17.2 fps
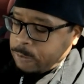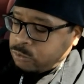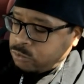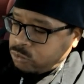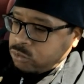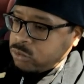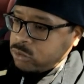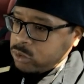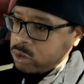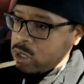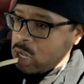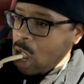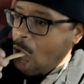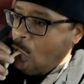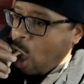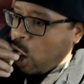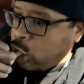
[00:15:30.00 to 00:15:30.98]
Just like
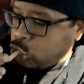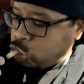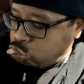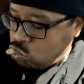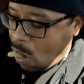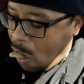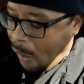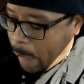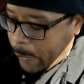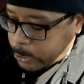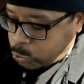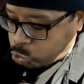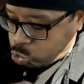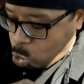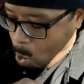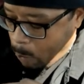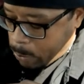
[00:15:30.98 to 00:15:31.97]
Whataburger
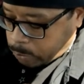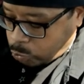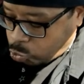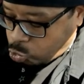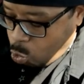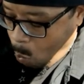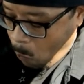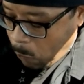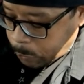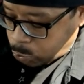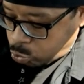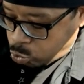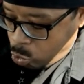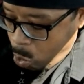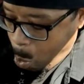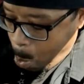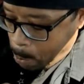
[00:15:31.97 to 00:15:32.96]
and how I
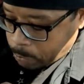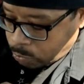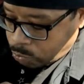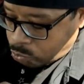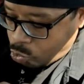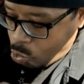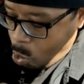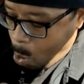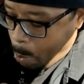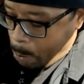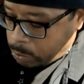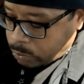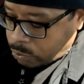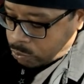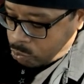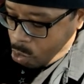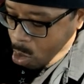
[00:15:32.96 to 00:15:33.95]
get Whataburger with the
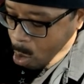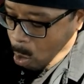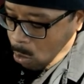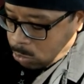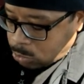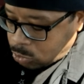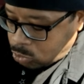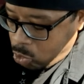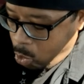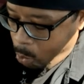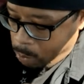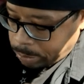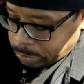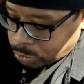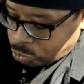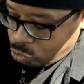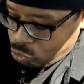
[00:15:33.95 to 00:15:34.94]
Powerade and Sprite.